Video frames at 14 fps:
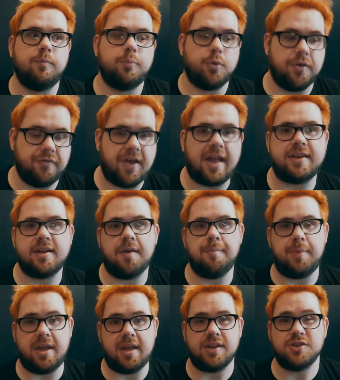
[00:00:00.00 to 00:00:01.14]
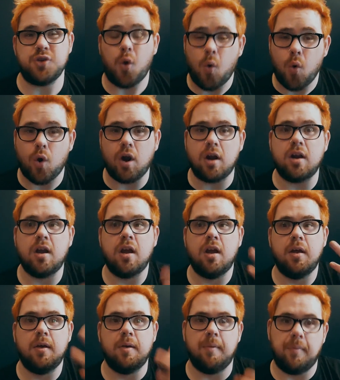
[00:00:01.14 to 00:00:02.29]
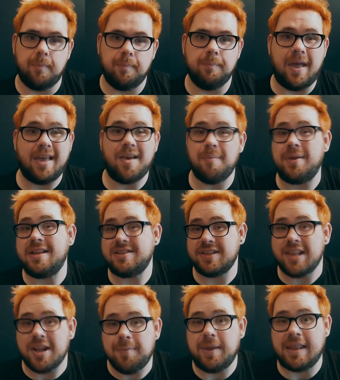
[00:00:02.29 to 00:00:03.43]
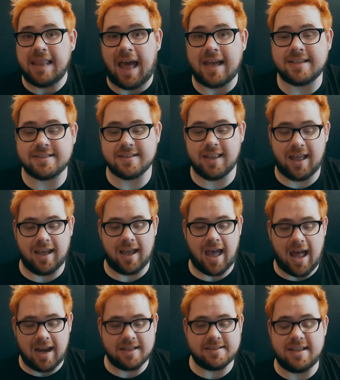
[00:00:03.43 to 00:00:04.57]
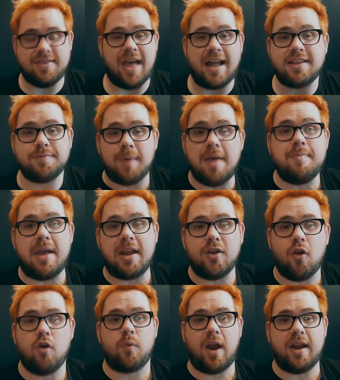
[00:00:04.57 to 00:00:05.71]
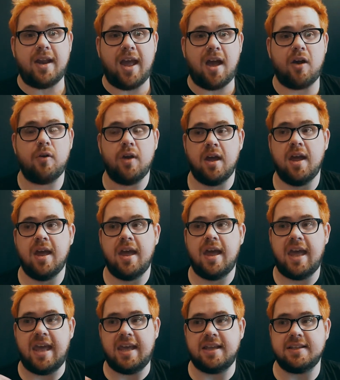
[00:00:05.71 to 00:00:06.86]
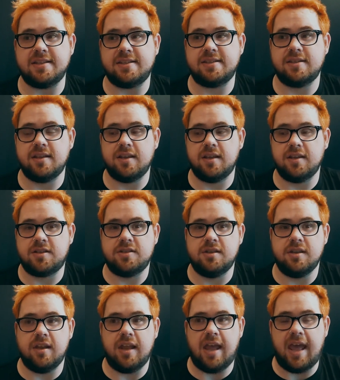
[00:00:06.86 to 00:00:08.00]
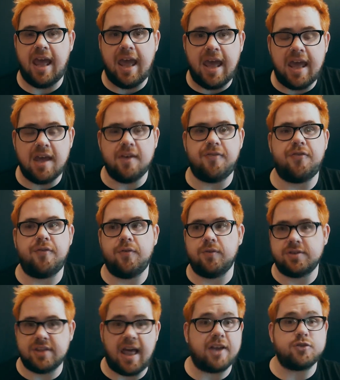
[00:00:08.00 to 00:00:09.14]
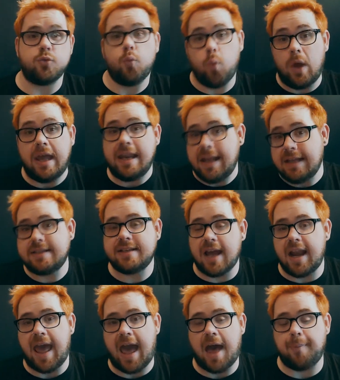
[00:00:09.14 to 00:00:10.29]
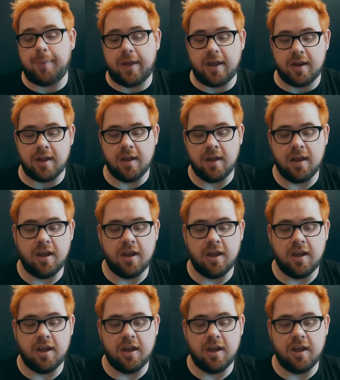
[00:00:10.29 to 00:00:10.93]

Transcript: prevent a binge or make a binge a little bit less. Like, honestly, that's my main goal right now, is if slash when it's going to happen,